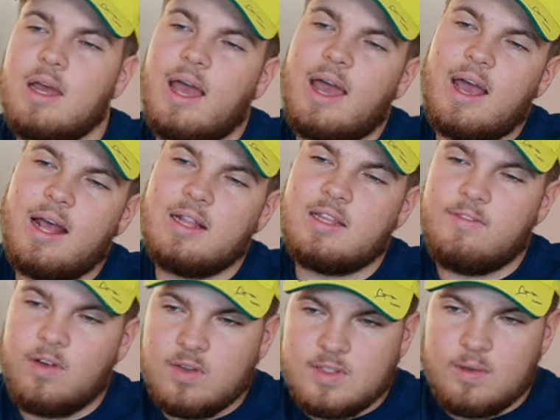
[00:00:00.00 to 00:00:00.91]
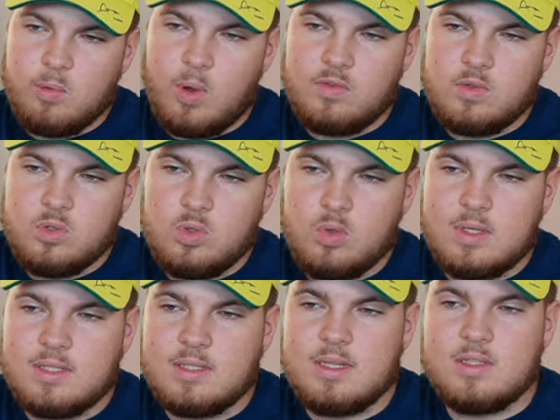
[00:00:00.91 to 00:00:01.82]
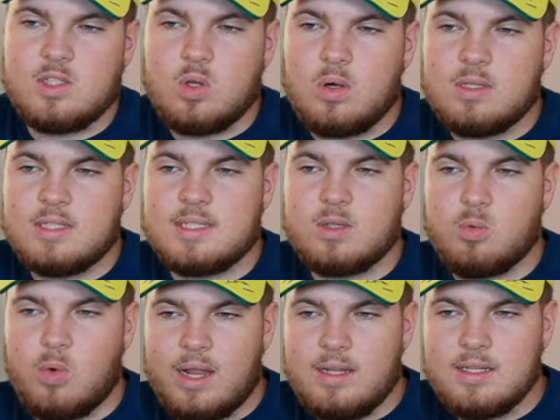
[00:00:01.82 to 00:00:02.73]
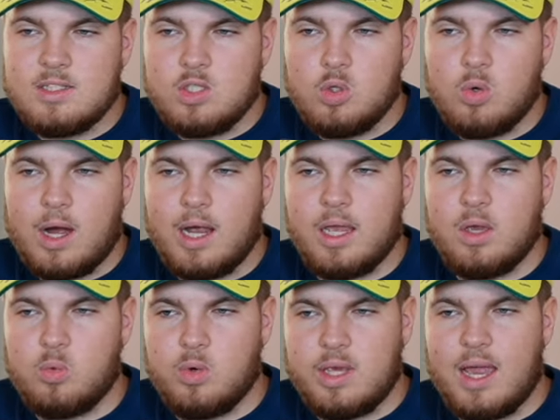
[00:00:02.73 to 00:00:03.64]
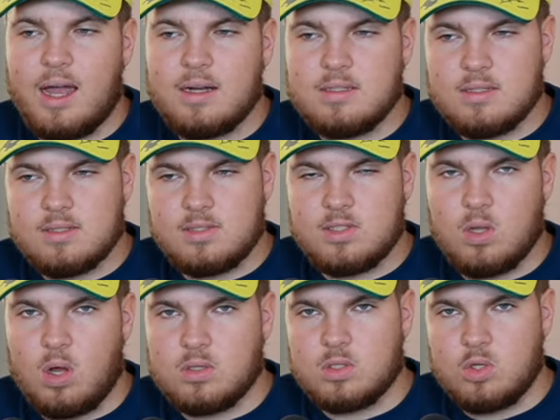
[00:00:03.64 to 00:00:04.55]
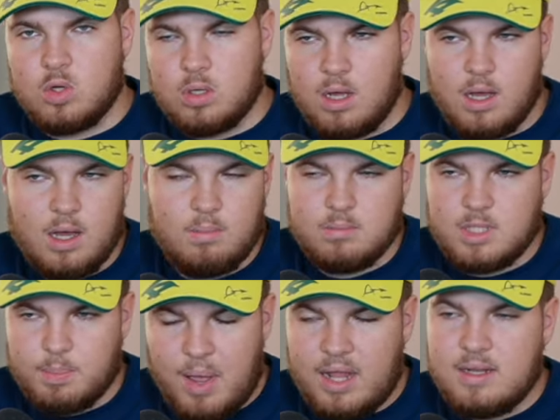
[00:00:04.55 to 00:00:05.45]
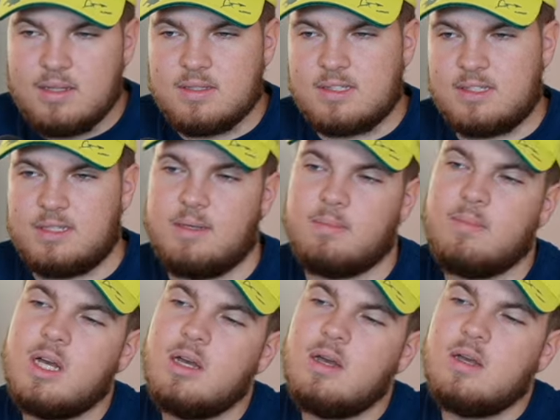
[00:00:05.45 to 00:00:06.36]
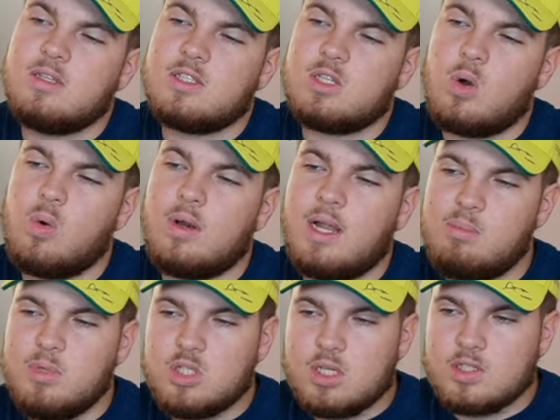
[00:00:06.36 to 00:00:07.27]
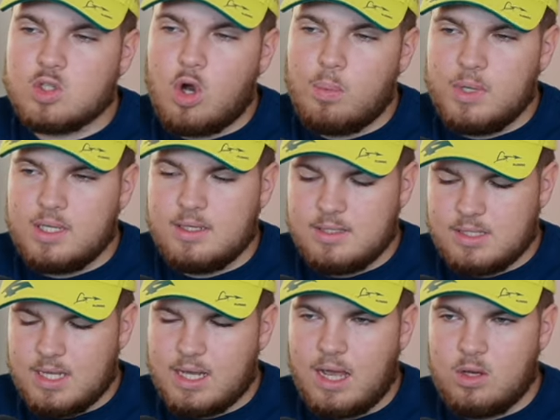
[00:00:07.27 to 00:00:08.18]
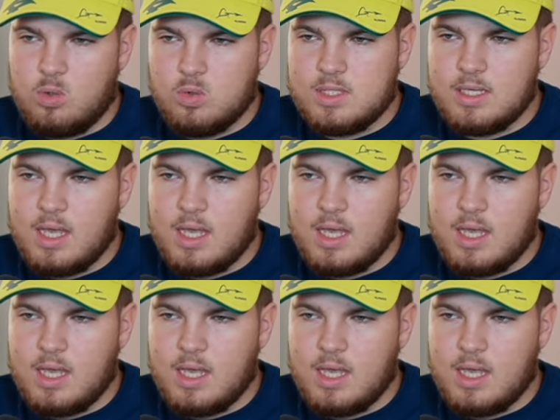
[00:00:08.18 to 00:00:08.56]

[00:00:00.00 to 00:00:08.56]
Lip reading: And the first thing we have to do is install this Redux UI React slot dependency. So let me just copy this again using